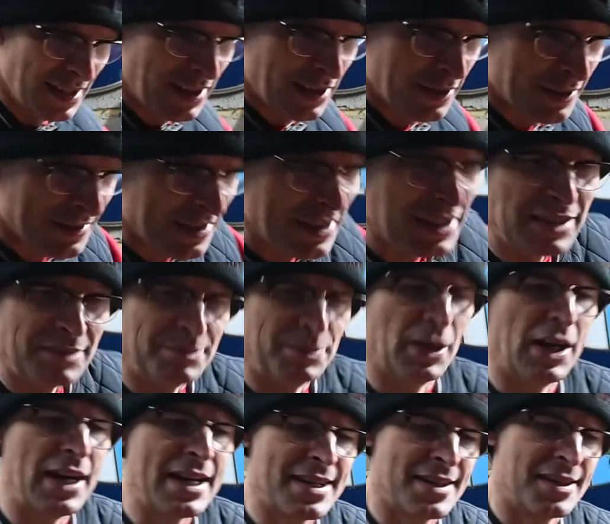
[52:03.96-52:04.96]
Say
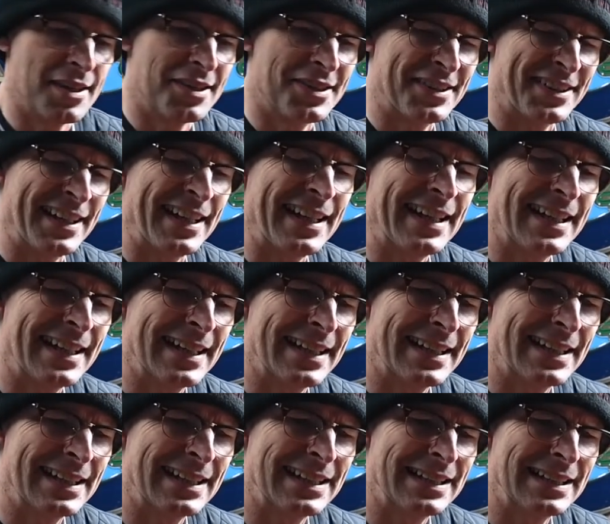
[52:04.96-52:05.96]
goodbye to this
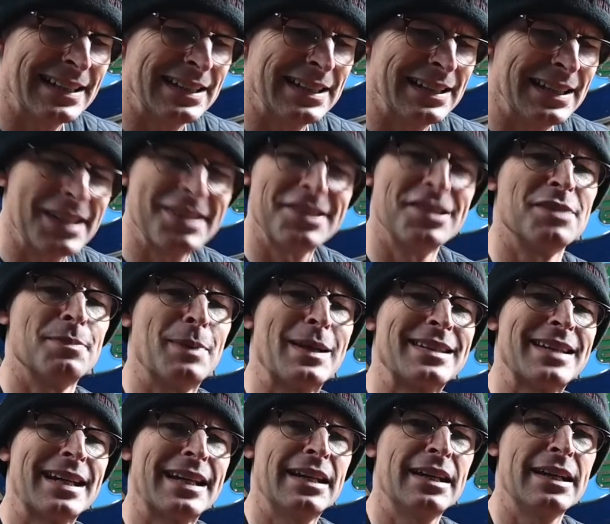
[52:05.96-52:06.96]
less than
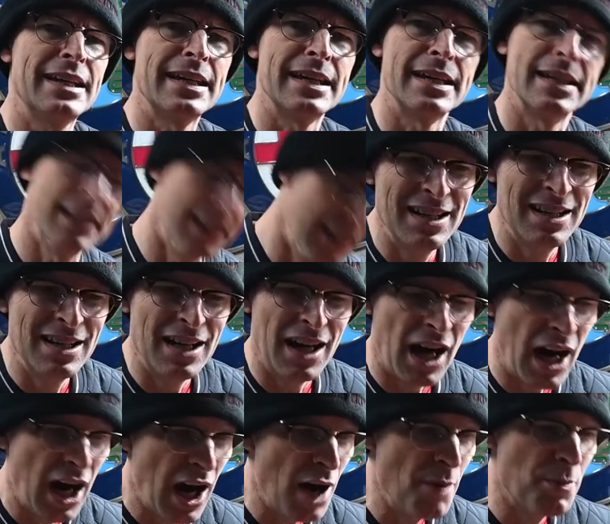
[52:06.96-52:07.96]
spectacular year.
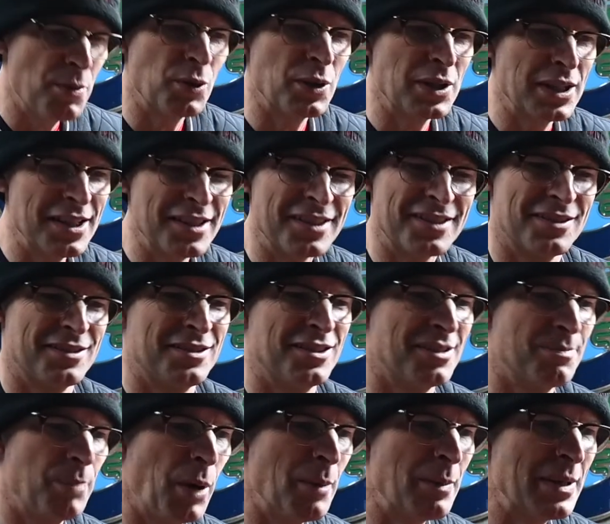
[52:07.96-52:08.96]
I hope your years,
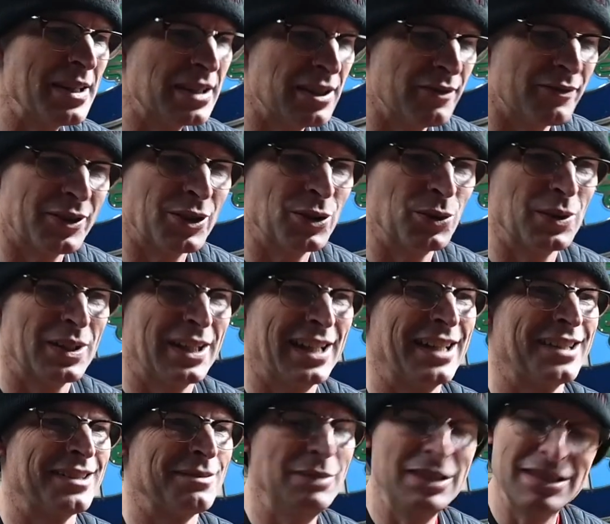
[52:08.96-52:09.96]
despite being difficult,
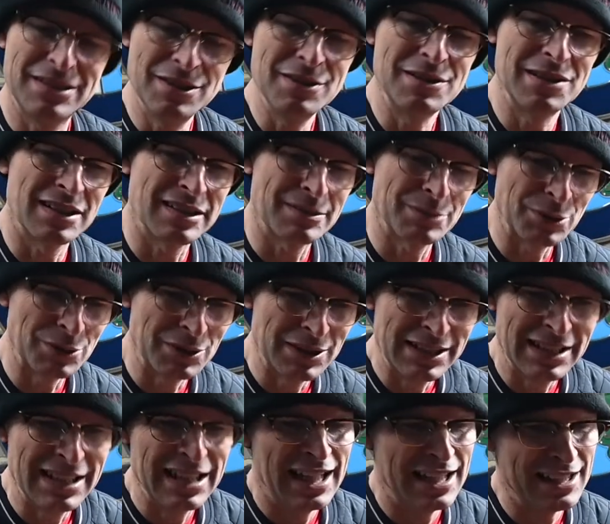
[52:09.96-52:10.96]
hasn't been too terrible,
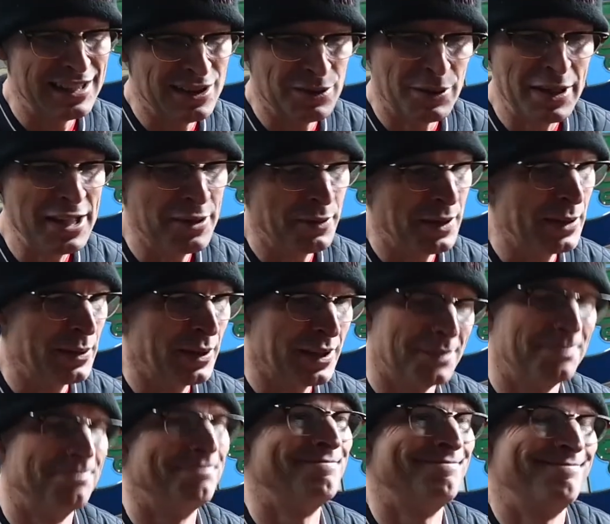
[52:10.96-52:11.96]
and
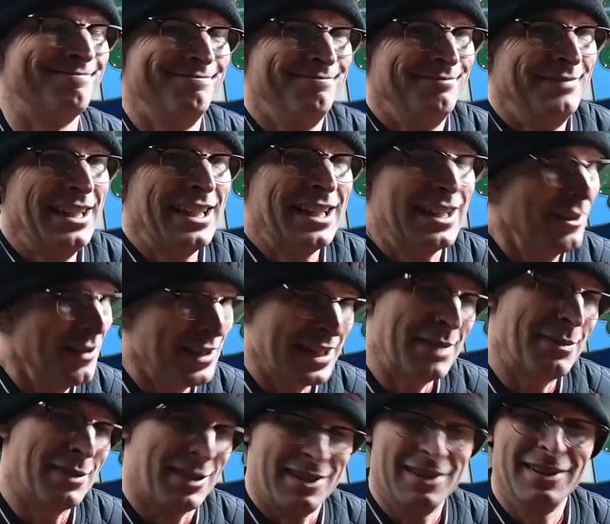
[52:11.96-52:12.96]
2021, it can only
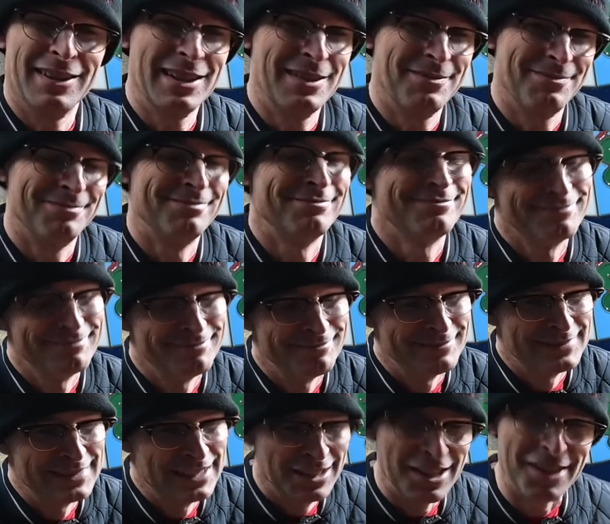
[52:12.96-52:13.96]
get better, can't it?
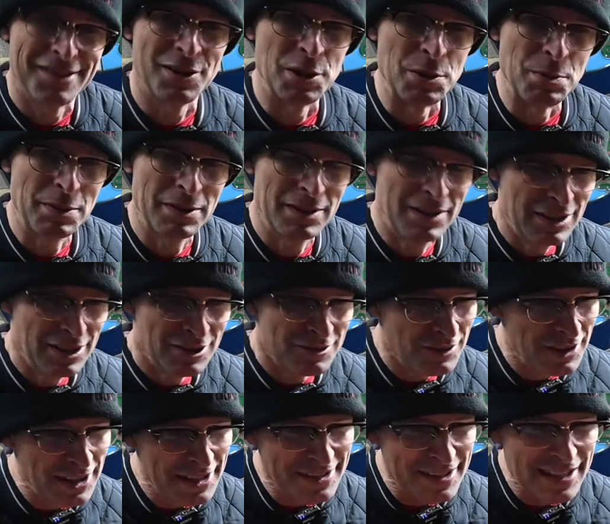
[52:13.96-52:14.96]
Let's hope.
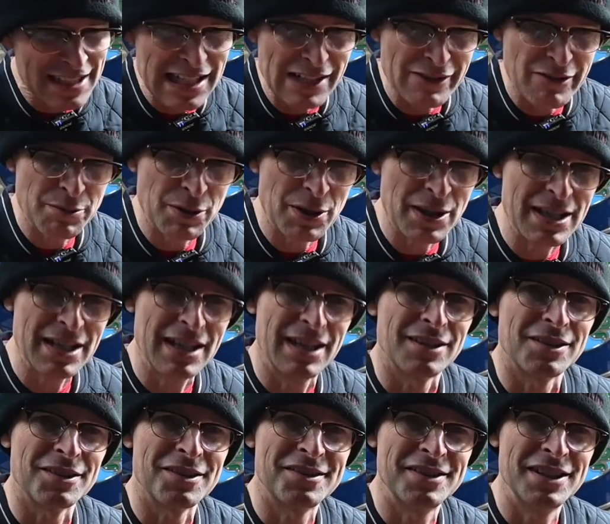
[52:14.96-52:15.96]
Right, take care everybody, and
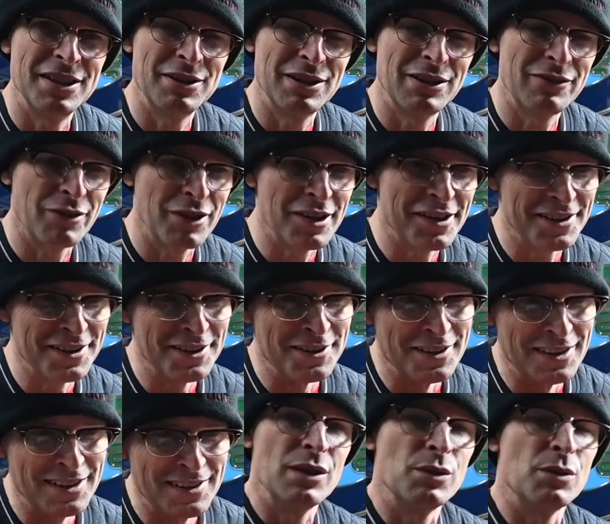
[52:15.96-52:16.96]
I'll see you again very
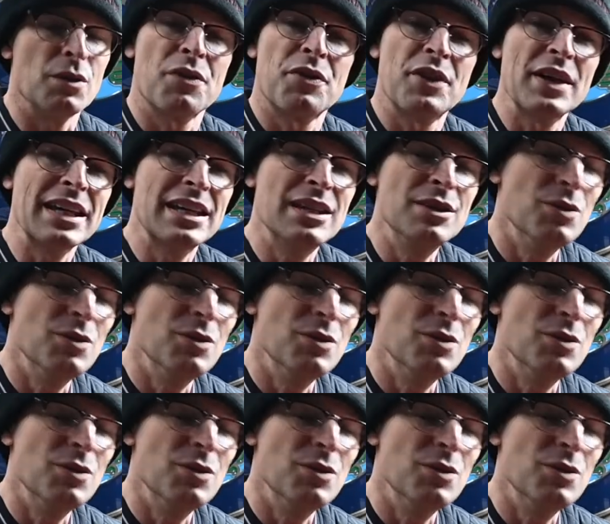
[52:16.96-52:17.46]
soon. Well, thank you